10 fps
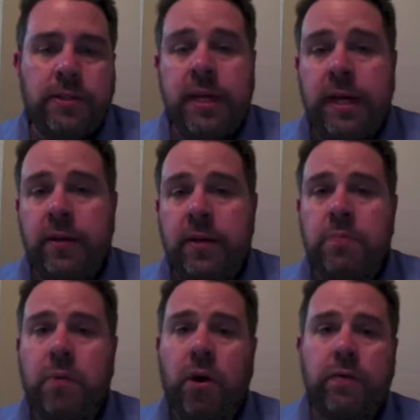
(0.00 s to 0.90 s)
Again, as
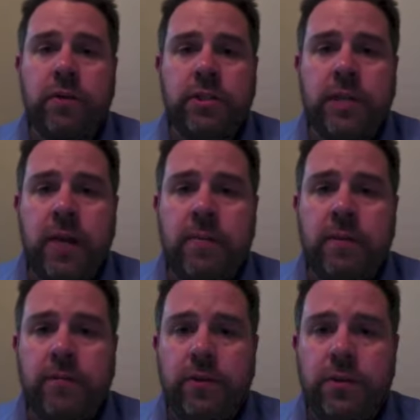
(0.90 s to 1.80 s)
part of your
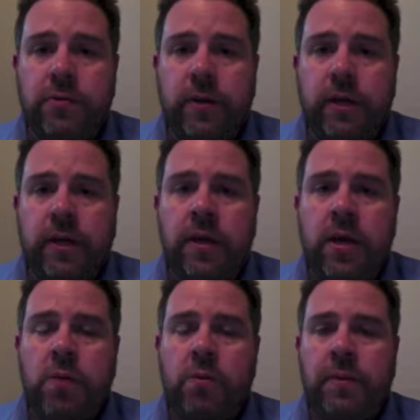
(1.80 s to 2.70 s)
assignment for this week
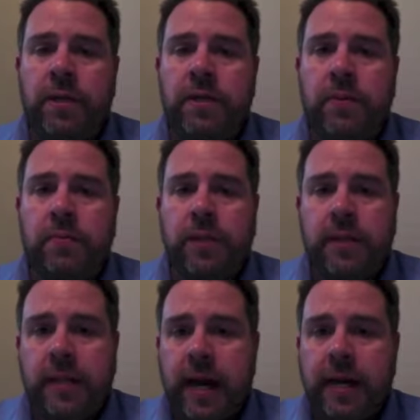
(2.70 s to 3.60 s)
will be to complete
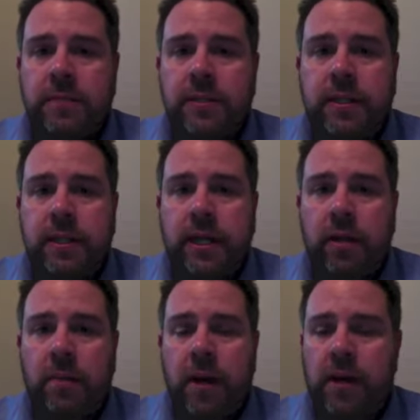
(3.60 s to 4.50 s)
the items in the
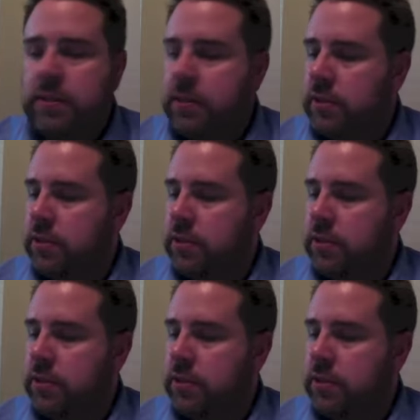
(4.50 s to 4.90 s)
yellow boxes.